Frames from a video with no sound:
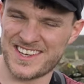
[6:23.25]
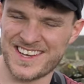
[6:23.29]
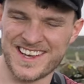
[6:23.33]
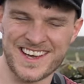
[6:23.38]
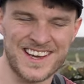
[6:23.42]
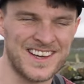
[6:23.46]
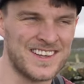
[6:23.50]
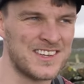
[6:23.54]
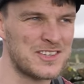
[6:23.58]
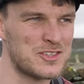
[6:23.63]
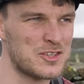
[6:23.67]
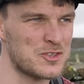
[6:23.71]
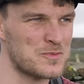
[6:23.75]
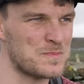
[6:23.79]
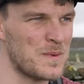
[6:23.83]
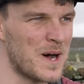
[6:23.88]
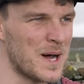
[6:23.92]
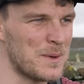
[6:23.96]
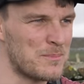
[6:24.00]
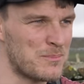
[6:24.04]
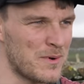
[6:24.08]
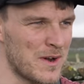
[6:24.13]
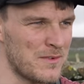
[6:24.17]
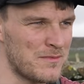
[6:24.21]
It's just
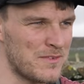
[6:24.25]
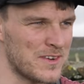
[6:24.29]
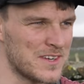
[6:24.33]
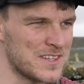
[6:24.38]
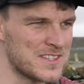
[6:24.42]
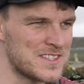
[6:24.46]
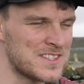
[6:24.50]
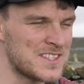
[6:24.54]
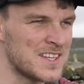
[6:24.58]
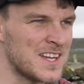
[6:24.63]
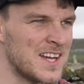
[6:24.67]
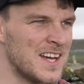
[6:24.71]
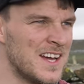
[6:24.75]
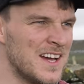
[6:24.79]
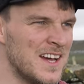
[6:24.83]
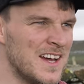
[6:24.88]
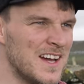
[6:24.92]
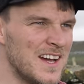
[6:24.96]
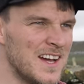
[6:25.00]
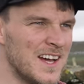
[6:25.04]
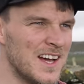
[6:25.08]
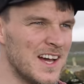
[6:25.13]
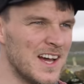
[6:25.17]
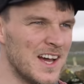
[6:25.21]
my preference.
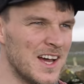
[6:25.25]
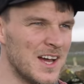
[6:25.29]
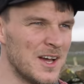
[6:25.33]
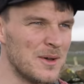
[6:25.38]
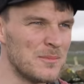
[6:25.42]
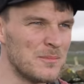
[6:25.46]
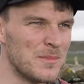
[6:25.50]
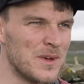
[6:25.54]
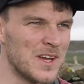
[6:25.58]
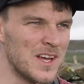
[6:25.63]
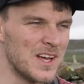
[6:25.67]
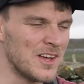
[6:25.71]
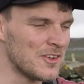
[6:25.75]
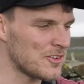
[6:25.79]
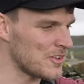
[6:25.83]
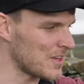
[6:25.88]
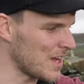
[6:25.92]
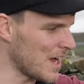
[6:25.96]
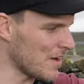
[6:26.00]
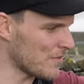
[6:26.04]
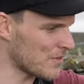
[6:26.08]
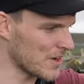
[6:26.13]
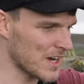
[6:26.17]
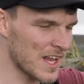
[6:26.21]
So
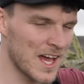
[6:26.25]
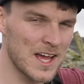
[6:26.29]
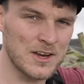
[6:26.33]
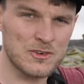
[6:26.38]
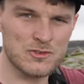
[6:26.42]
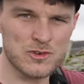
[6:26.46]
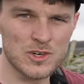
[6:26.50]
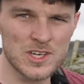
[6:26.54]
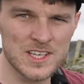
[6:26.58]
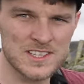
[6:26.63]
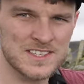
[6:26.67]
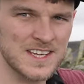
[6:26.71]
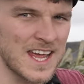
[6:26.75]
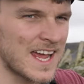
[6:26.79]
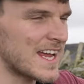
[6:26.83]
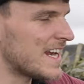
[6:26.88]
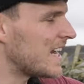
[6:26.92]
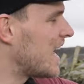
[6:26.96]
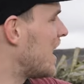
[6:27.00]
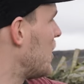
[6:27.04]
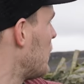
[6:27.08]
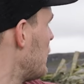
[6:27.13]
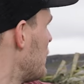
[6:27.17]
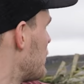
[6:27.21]
yeah, I've got to head through this gate
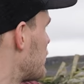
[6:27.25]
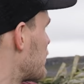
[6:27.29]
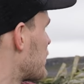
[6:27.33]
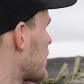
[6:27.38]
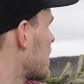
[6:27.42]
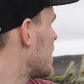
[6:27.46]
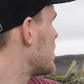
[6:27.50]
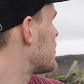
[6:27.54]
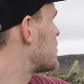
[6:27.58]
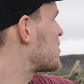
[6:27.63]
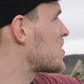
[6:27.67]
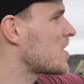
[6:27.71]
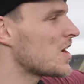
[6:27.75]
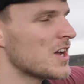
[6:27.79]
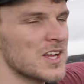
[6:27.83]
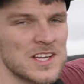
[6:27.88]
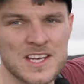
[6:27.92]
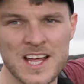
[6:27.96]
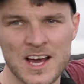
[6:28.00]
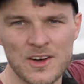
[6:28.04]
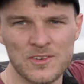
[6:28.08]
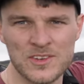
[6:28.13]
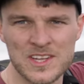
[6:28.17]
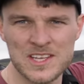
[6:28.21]
now, skirt
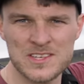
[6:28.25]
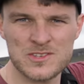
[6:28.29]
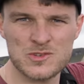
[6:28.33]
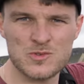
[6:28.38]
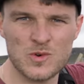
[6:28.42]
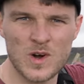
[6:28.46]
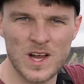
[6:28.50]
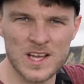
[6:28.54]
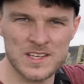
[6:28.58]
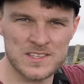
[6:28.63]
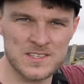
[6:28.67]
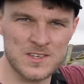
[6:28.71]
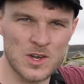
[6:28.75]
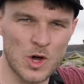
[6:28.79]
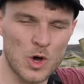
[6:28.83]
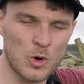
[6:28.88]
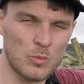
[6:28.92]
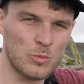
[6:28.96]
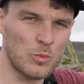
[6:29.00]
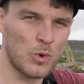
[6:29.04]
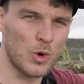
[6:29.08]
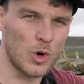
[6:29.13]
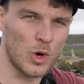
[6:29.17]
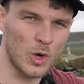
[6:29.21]
down this dry
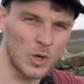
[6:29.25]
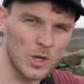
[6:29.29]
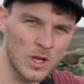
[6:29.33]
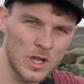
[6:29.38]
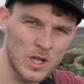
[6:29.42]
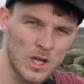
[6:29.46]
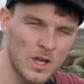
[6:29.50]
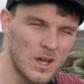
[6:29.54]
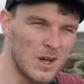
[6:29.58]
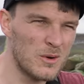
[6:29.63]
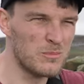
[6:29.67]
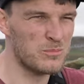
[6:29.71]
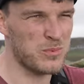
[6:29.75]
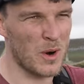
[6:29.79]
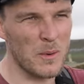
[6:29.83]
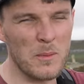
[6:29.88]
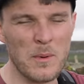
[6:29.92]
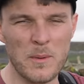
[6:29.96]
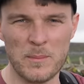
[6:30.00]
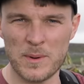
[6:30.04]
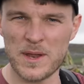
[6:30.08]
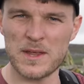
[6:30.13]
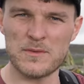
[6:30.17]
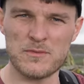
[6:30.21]
stone wall,
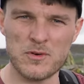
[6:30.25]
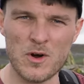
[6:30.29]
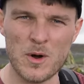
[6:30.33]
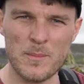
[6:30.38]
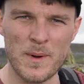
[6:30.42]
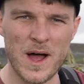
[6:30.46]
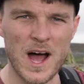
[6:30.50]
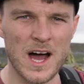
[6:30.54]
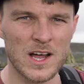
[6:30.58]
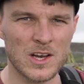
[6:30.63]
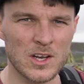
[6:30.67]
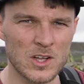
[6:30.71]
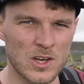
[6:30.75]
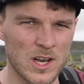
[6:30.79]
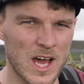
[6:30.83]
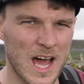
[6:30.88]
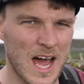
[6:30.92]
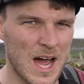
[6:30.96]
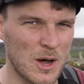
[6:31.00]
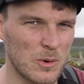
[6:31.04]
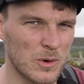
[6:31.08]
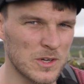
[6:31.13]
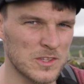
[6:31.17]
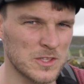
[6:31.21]
probably for about another
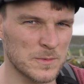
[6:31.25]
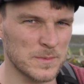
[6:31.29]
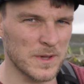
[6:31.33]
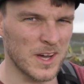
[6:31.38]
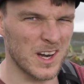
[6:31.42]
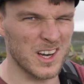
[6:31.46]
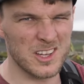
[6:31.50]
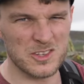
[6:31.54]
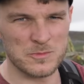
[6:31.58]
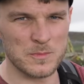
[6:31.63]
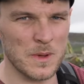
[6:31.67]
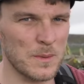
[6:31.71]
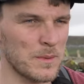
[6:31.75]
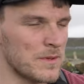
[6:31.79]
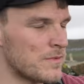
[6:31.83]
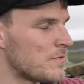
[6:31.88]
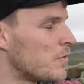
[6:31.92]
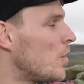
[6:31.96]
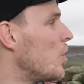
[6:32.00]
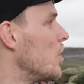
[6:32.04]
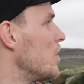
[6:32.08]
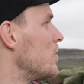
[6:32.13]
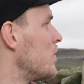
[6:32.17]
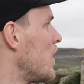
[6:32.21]
hour, to be honest, maybe
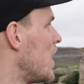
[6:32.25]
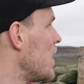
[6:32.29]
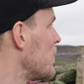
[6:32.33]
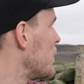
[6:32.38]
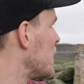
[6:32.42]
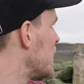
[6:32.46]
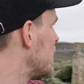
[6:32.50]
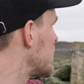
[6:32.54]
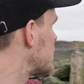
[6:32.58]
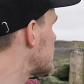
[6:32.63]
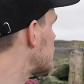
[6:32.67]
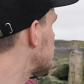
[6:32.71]
45 minutes.